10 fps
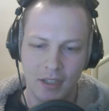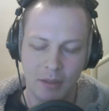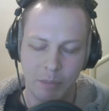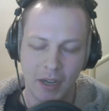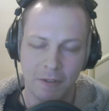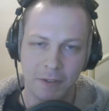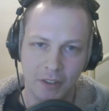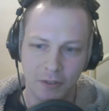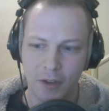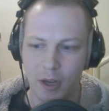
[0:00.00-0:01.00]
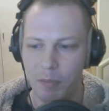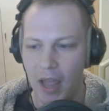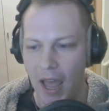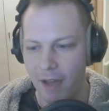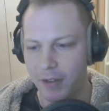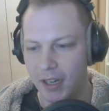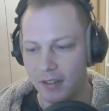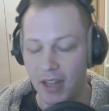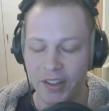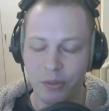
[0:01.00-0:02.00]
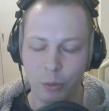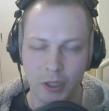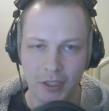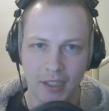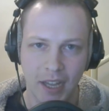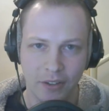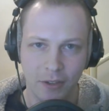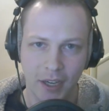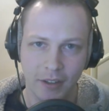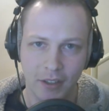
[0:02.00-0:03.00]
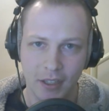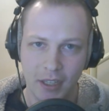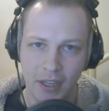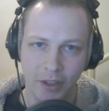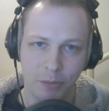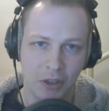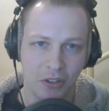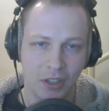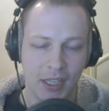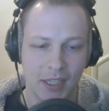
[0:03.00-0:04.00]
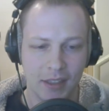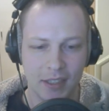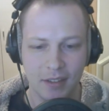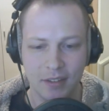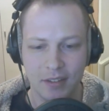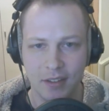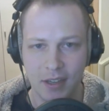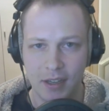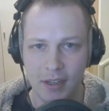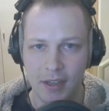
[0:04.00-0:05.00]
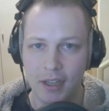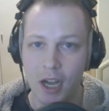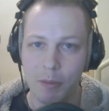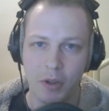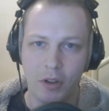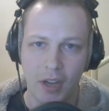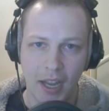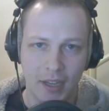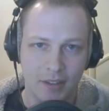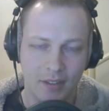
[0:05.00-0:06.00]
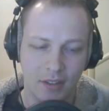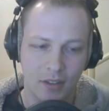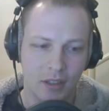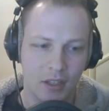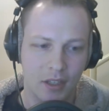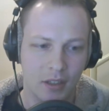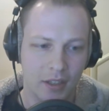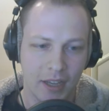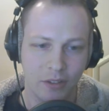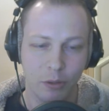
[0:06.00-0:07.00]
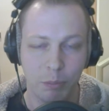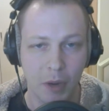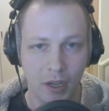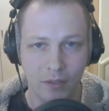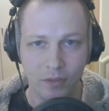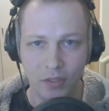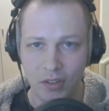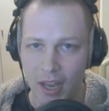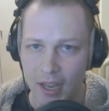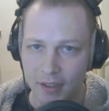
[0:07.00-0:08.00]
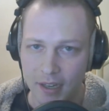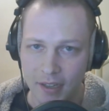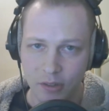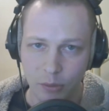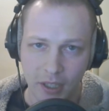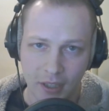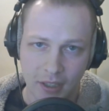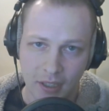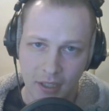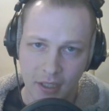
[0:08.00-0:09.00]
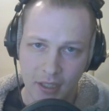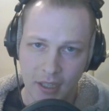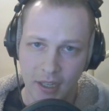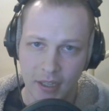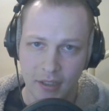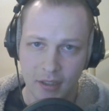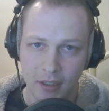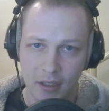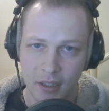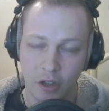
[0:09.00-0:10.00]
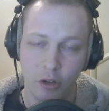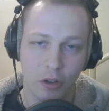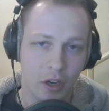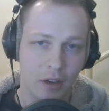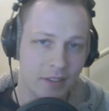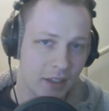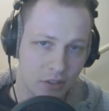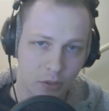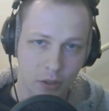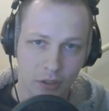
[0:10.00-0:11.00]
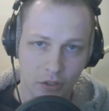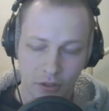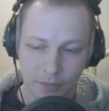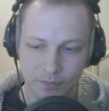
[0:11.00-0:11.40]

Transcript: benefits from having last word in the last round, especially these combo decks with bombs, and decks with control cards like Scorch.